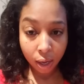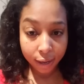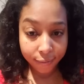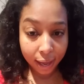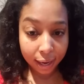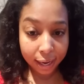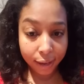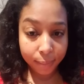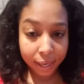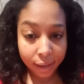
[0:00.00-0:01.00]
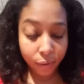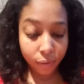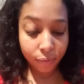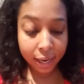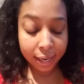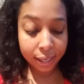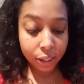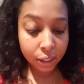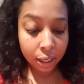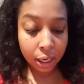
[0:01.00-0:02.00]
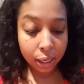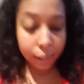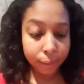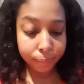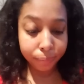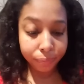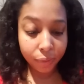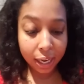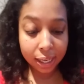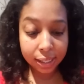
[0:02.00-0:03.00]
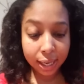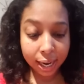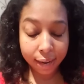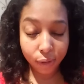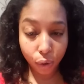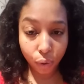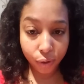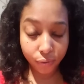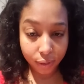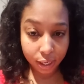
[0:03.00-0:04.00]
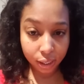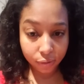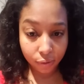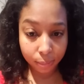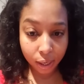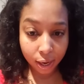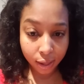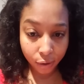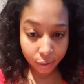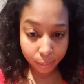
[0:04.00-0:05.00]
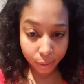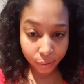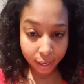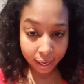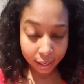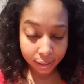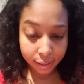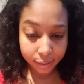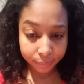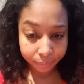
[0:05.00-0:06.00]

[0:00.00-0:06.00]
if y'all could help me out financially. Um, like I said, I have the court fees from the other criminal case.